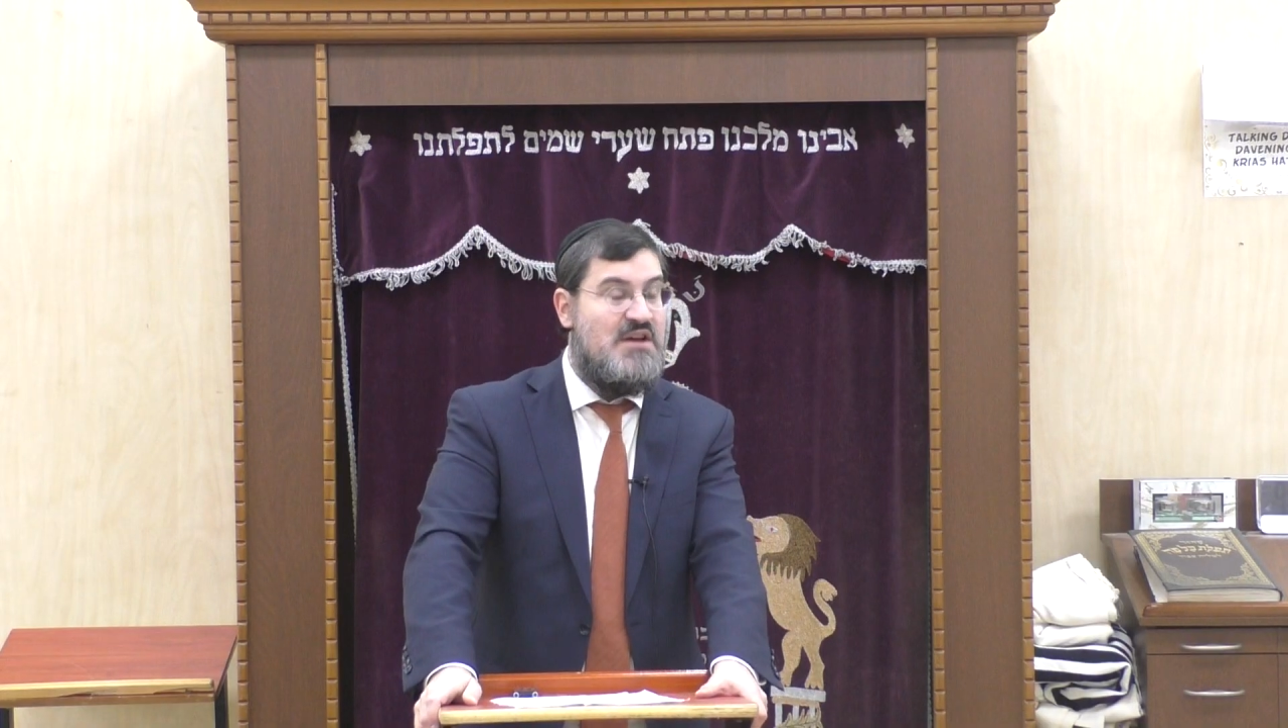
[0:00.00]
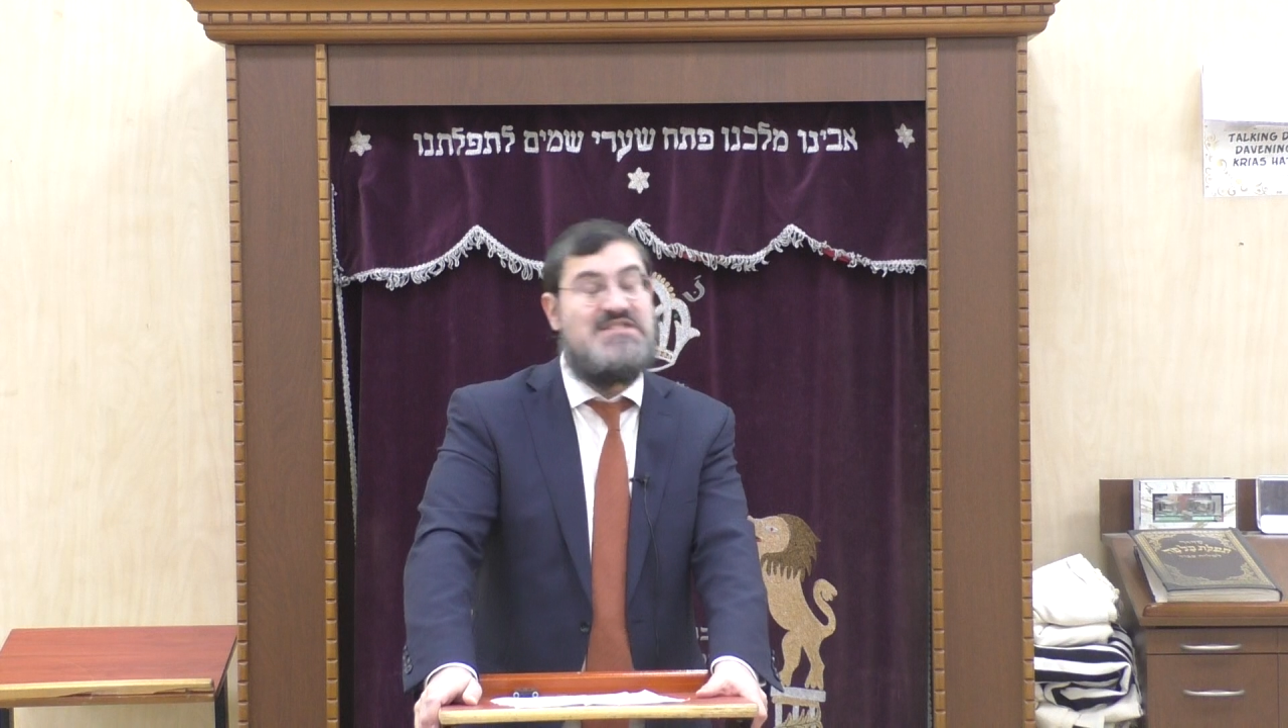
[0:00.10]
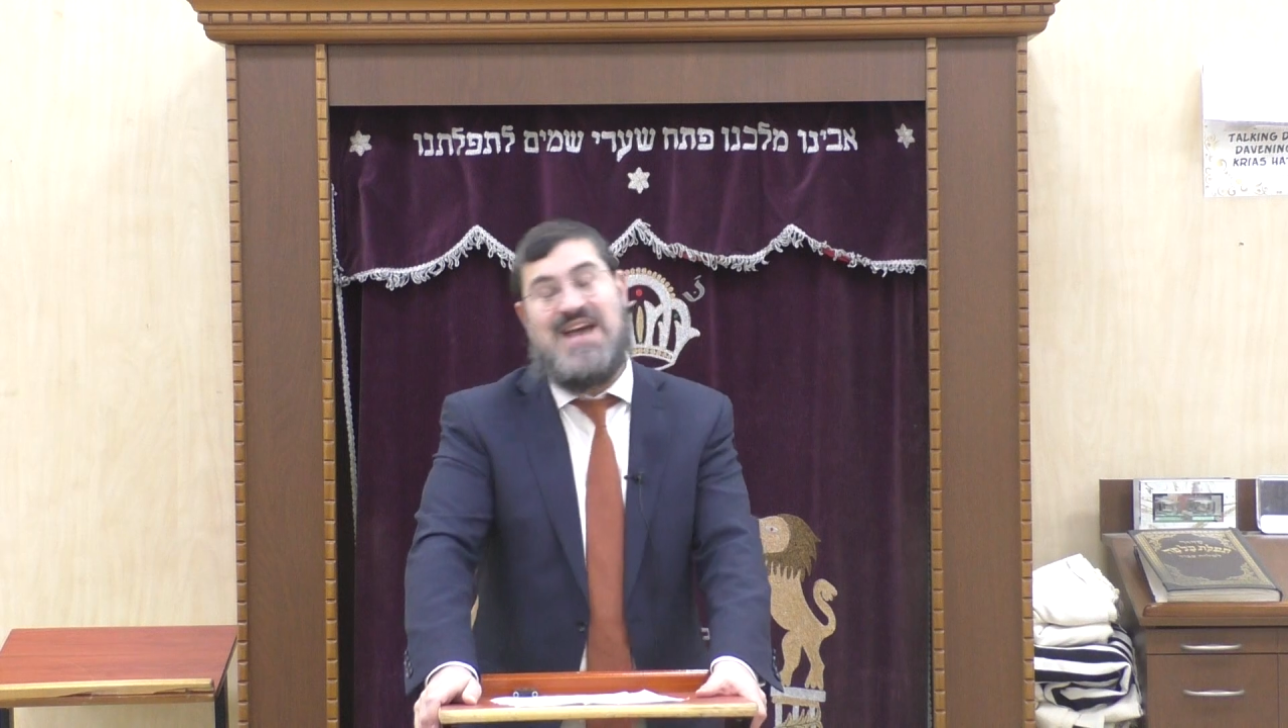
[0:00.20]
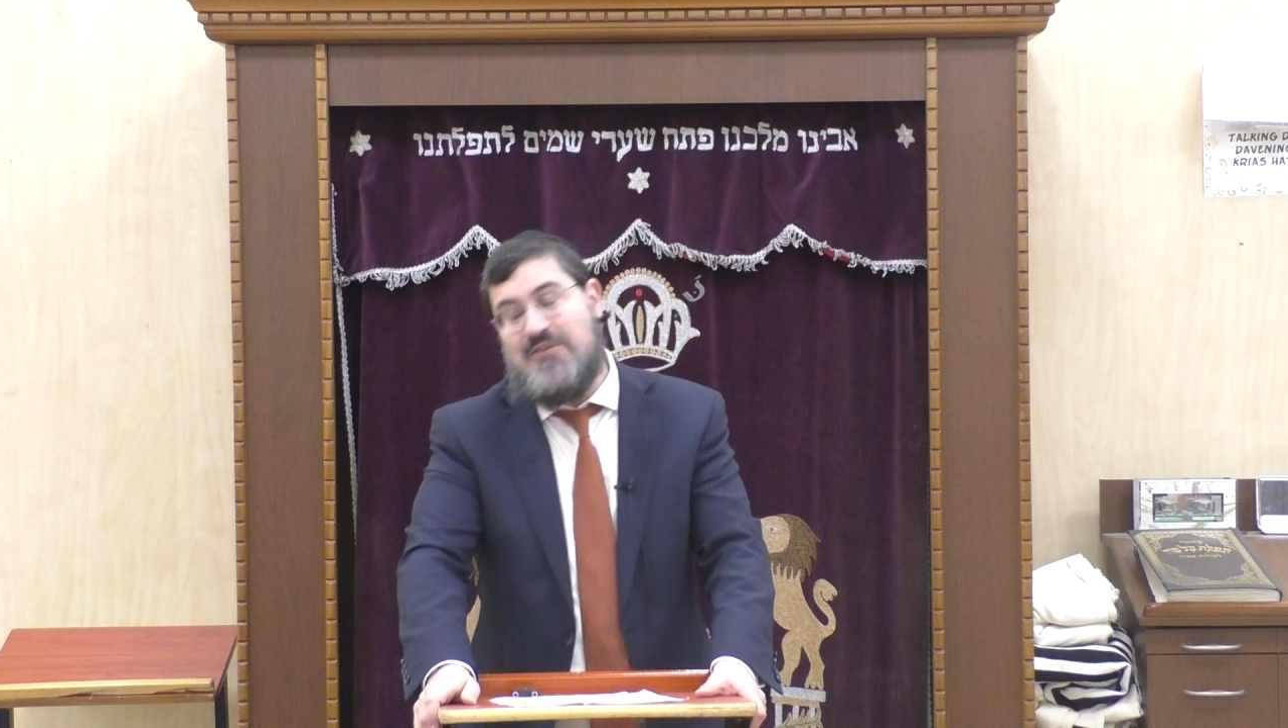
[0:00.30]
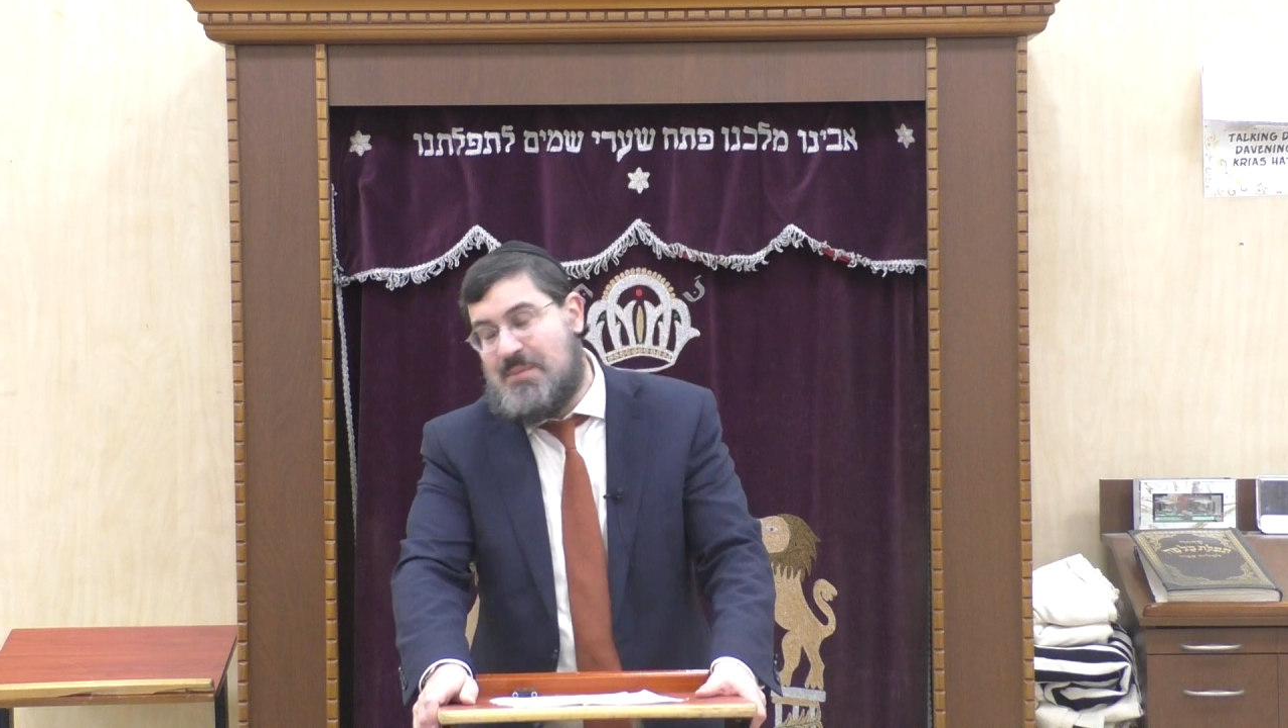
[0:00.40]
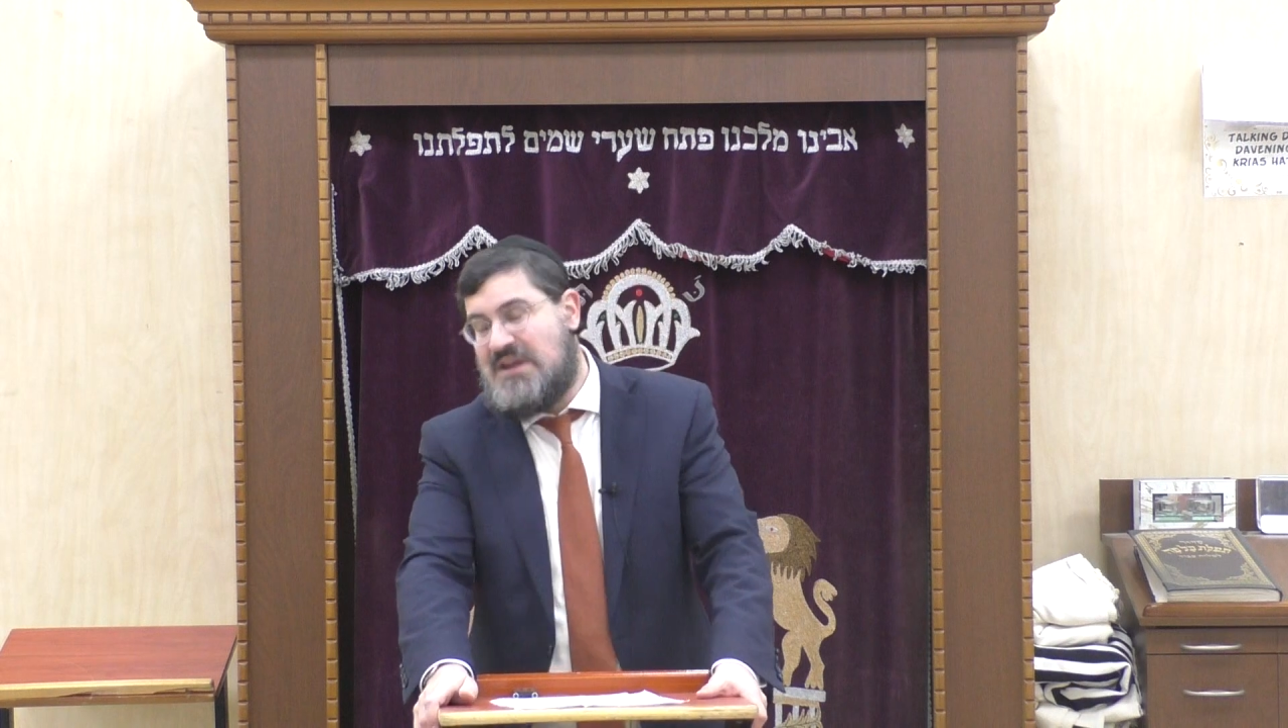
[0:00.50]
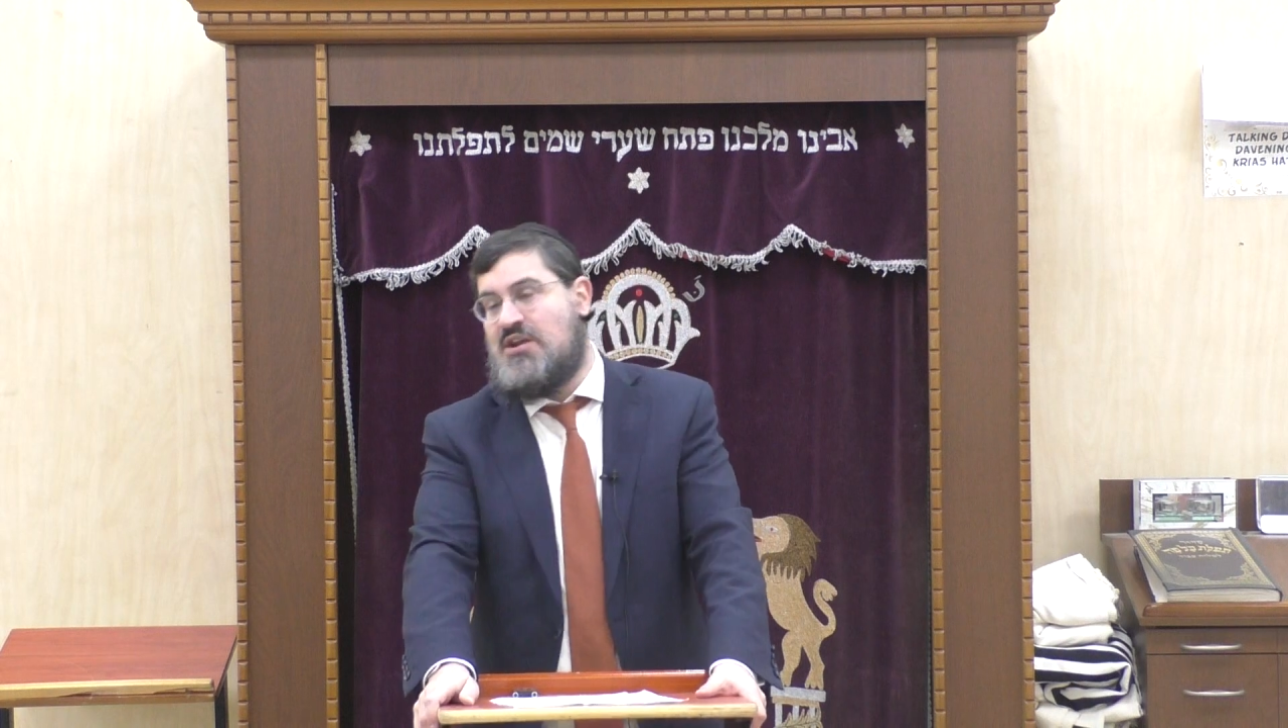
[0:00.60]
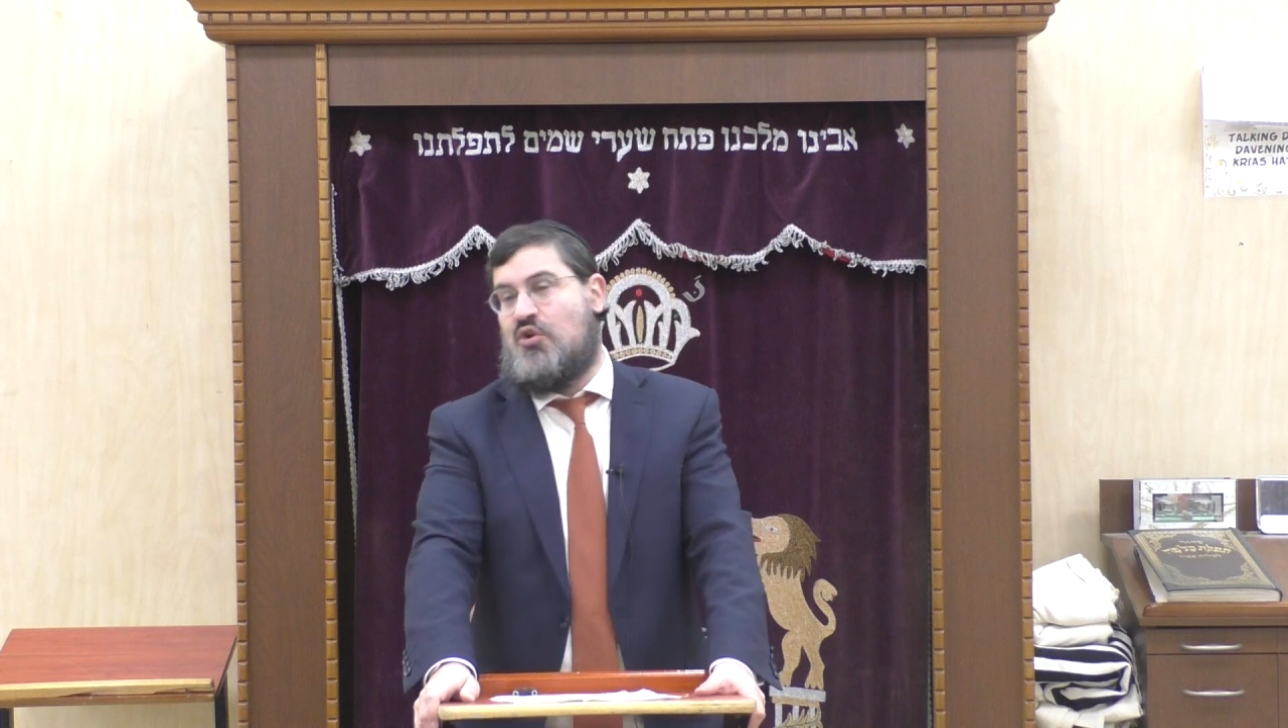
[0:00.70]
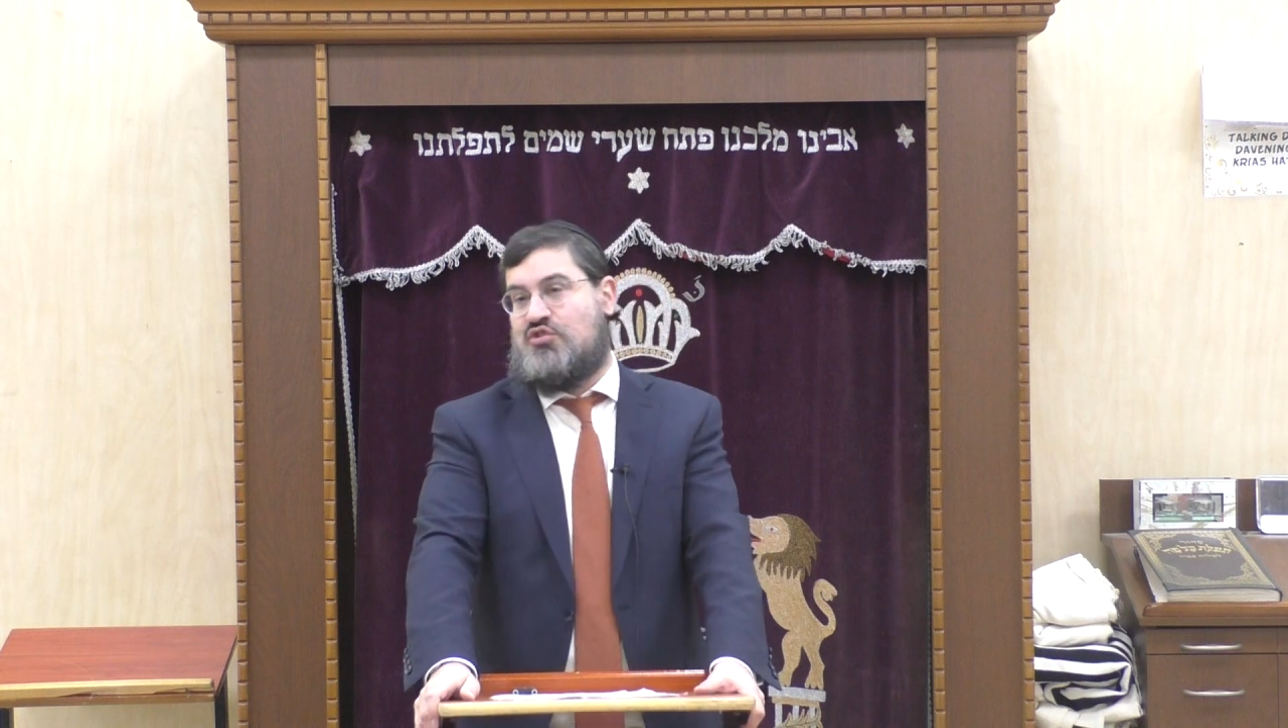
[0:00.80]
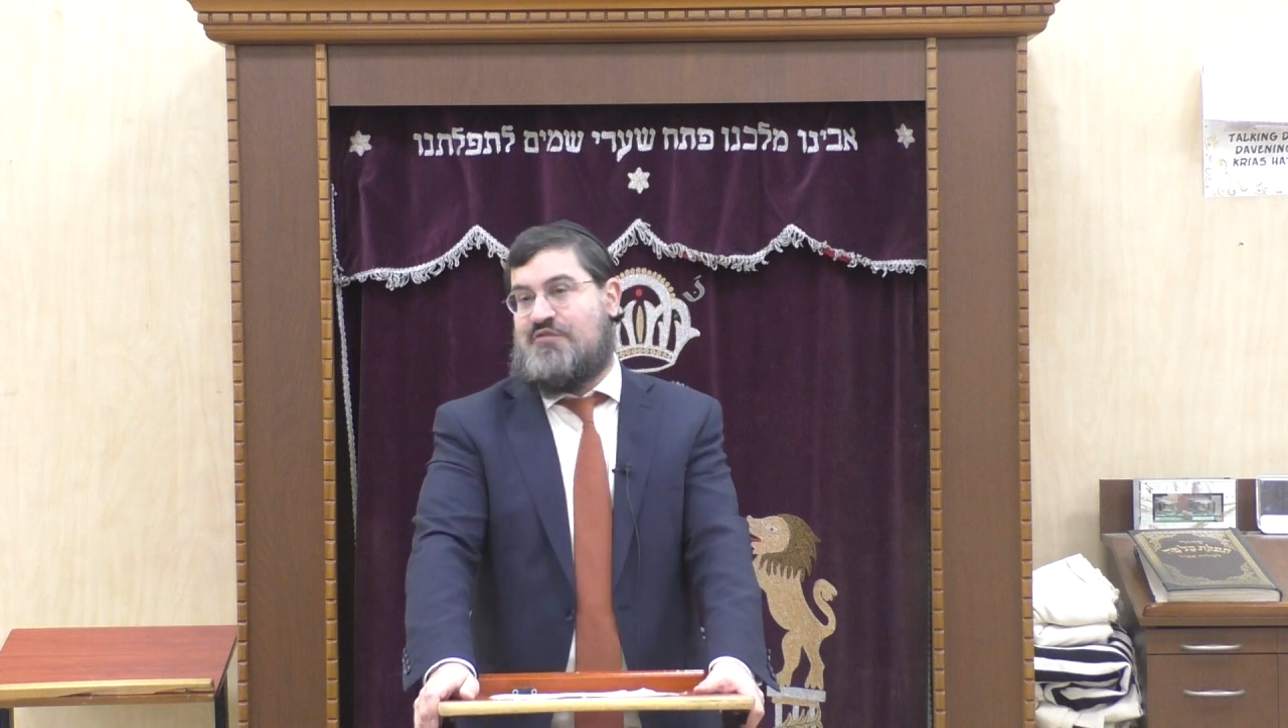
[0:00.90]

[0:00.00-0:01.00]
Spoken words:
So everybody knows